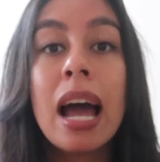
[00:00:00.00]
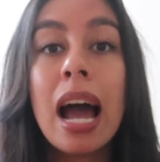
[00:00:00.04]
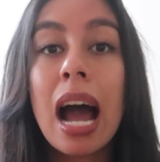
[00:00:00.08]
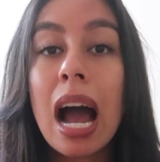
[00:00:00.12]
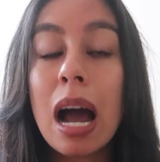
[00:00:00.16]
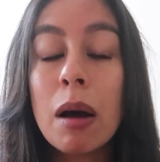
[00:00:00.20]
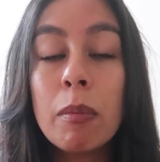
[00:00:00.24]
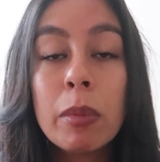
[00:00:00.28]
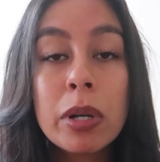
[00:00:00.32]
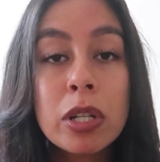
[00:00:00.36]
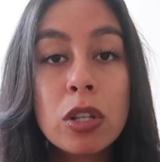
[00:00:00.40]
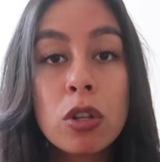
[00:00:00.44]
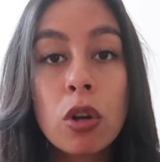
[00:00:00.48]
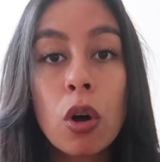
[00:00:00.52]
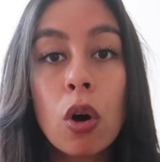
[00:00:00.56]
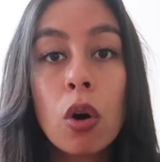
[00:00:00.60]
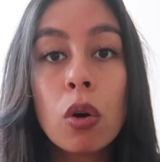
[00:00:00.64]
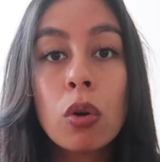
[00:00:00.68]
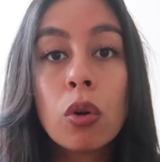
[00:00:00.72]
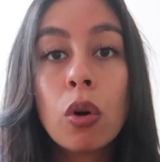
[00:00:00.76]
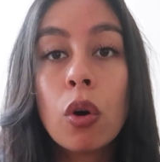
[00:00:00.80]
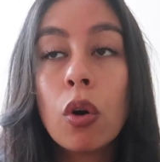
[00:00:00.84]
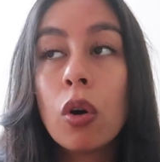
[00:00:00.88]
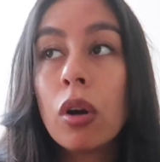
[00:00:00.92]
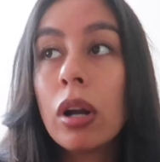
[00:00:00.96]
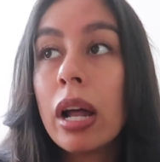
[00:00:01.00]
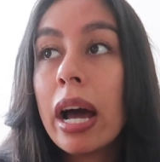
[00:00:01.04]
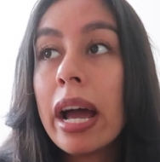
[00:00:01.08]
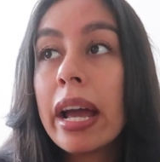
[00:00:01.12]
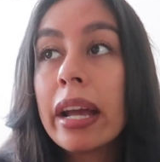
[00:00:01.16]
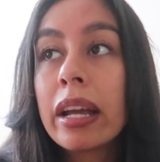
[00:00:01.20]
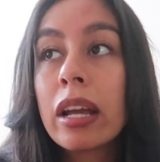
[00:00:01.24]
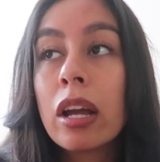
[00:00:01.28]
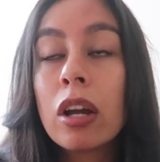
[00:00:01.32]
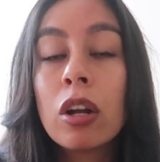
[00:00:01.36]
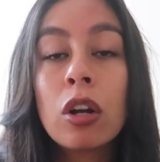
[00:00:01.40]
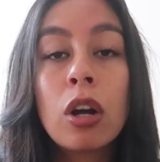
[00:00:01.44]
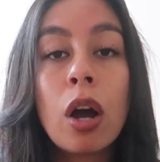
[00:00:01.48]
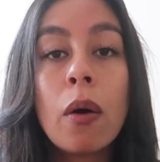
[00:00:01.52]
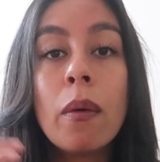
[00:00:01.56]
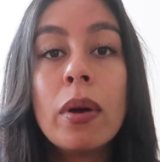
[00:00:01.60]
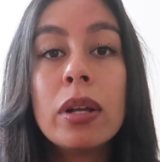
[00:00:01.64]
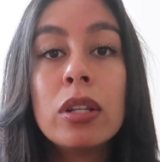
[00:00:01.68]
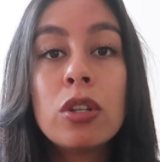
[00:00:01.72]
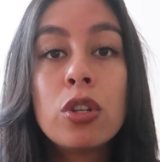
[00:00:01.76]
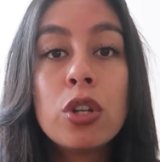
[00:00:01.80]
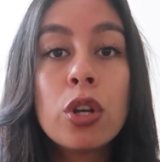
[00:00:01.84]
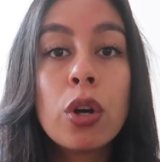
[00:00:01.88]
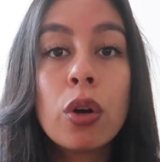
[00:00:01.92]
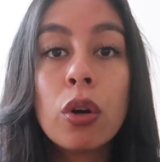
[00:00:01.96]
Amazon or like
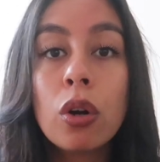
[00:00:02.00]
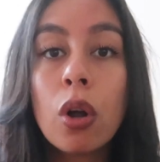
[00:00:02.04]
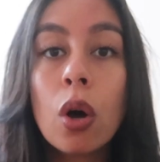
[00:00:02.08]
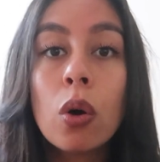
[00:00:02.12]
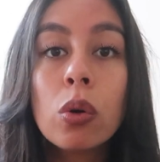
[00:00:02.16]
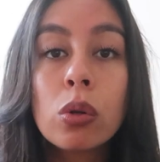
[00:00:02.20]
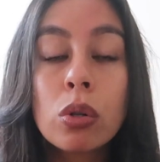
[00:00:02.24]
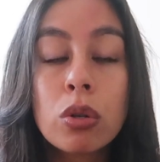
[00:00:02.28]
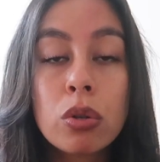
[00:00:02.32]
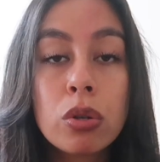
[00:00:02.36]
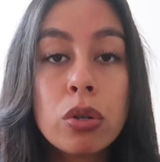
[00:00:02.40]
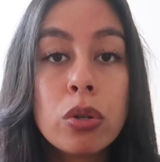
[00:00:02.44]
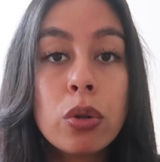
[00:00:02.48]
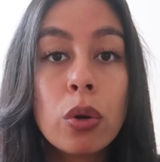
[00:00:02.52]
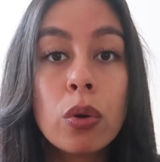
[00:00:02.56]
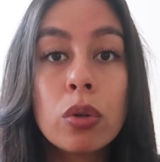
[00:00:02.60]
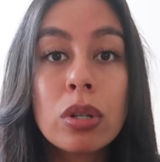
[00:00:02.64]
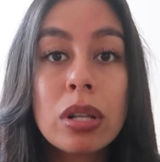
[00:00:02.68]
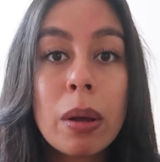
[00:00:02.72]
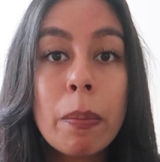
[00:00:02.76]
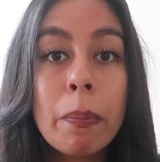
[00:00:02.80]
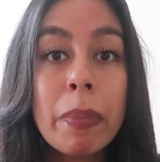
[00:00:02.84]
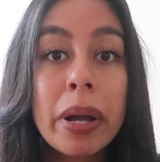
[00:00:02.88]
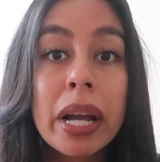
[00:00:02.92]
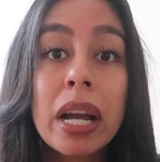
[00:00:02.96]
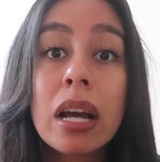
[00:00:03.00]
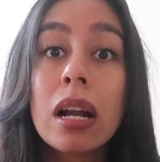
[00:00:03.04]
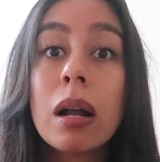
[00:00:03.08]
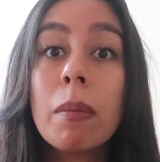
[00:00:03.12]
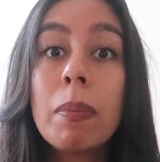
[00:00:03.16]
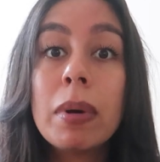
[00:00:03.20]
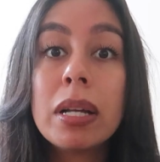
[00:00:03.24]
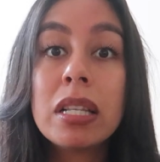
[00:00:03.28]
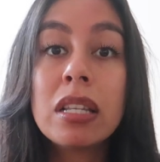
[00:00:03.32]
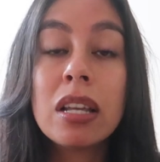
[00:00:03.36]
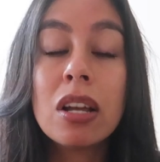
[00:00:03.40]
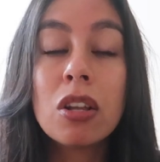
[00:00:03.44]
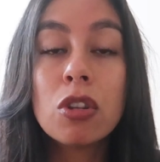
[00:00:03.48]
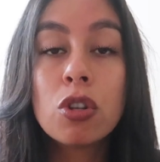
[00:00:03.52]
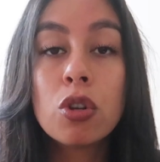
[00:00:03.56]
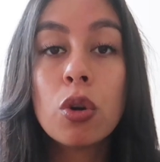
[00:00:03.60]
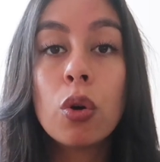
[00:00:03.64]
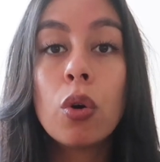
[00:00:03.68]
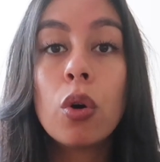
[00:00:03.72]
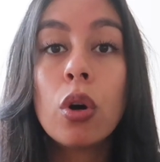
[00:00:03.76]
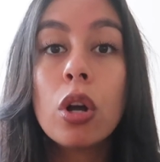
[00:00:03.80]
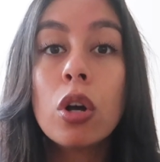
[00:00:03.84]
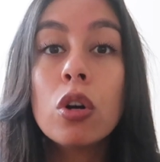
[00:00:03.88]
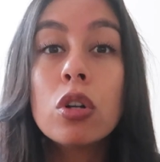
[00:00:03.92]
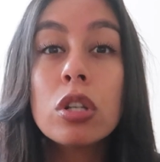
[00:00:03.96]
going to your local stores and picking up essential
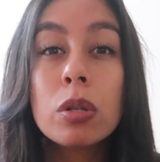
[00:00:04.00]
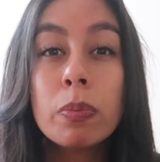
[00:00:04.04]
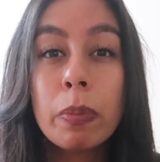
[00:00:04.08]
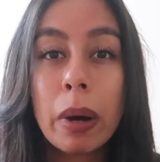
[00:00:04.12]
oils.